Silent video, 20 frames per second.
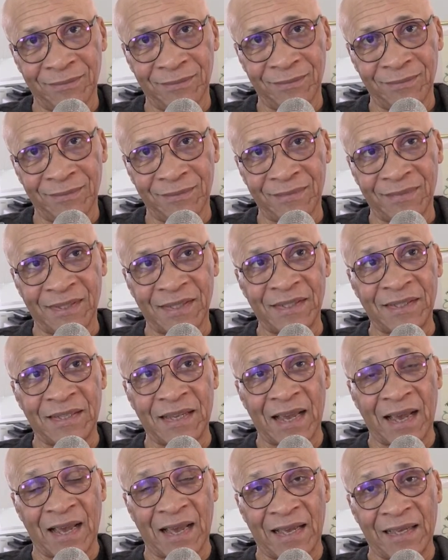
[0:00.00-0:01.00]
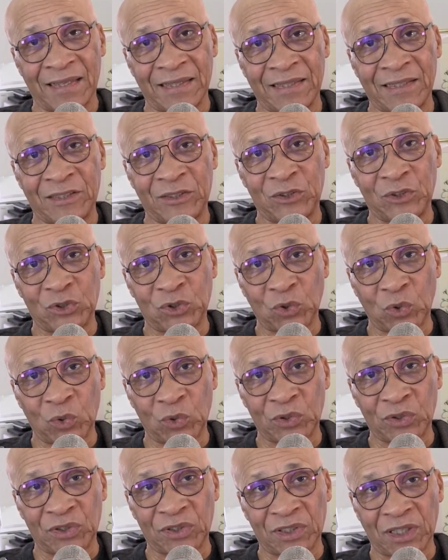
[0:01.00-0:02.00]
This guy is so
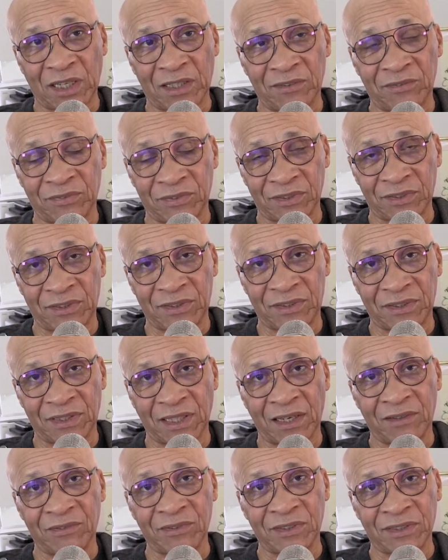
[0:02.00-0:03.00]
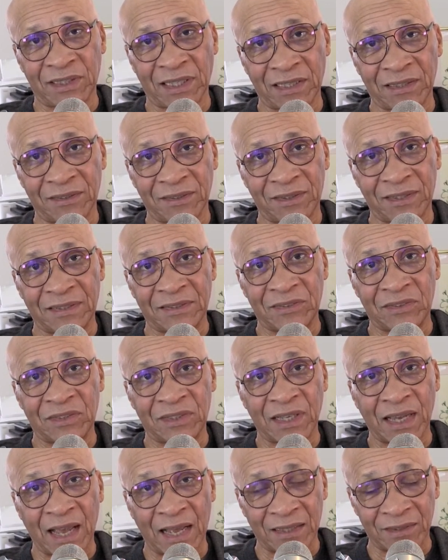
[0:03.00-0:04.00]
selfish, self-centered, and
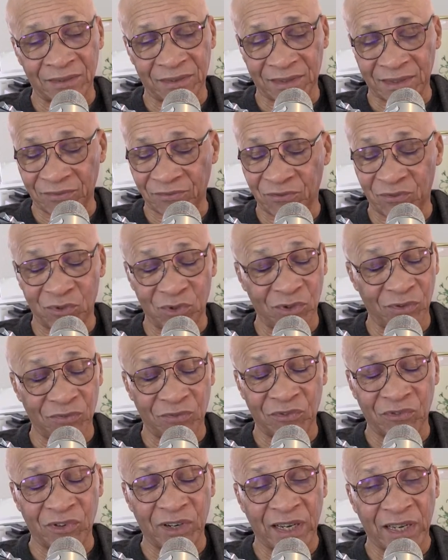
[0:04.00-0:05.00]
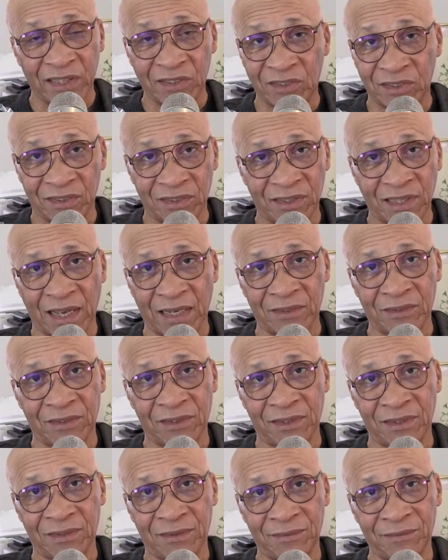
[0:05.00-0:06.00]
jealous, full of rage and
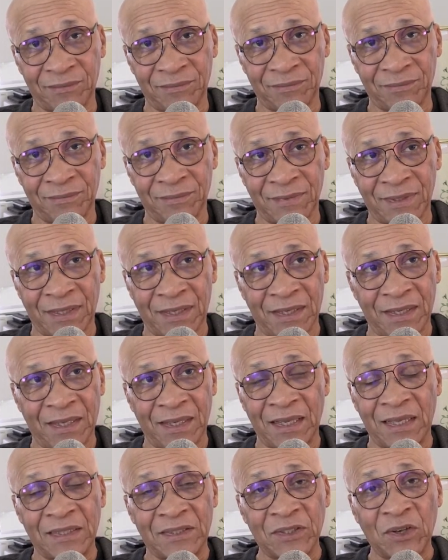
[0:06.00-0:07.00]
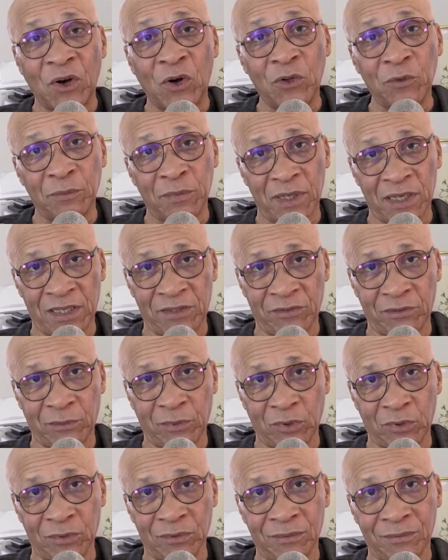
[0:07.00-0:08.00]
jealousy. It's
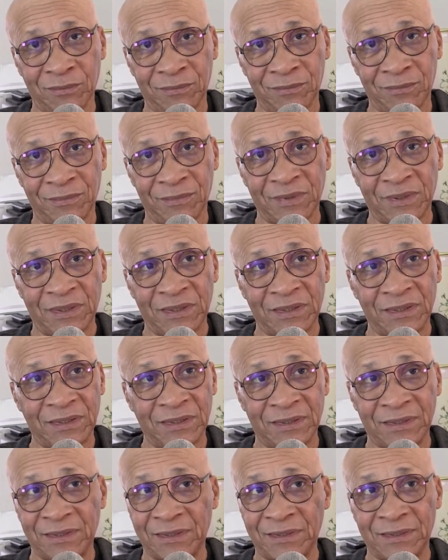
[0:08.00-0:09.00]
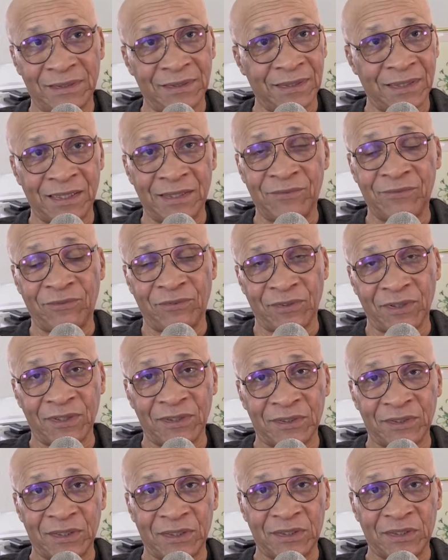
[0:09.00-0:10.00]
unbelievable. He
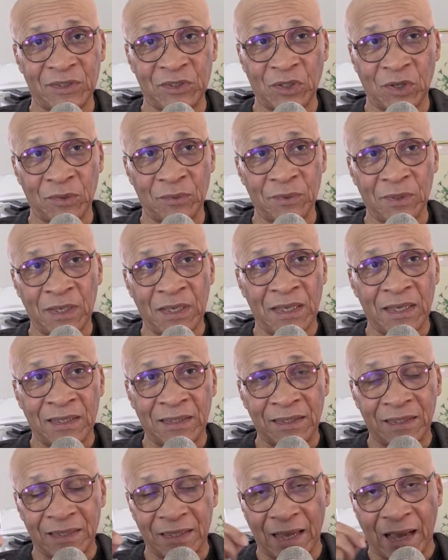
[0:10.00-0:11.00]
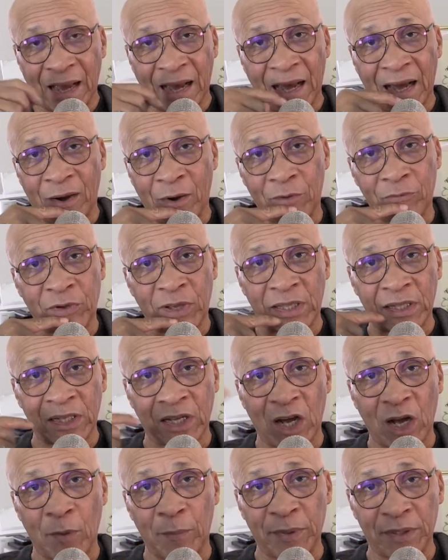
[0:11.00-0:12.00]
feels it, however
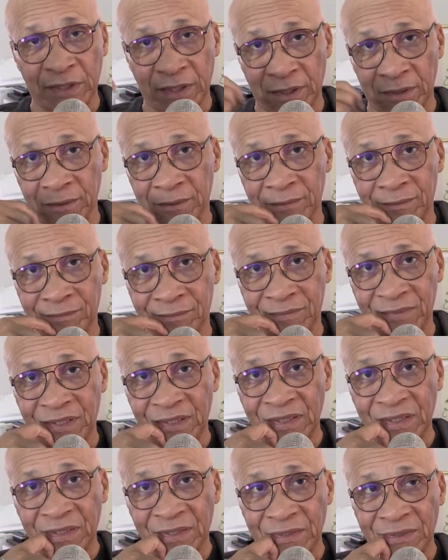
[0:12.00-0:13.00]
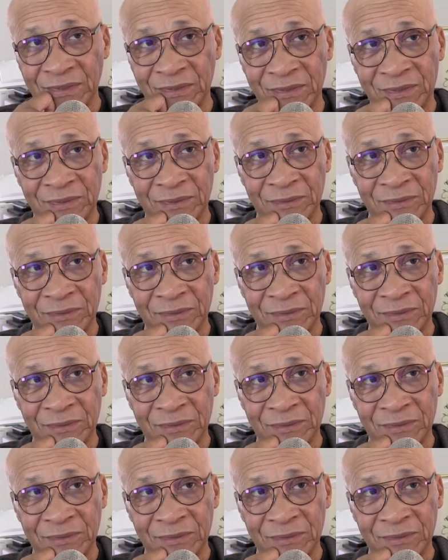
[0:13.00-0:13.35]
incompetent he is,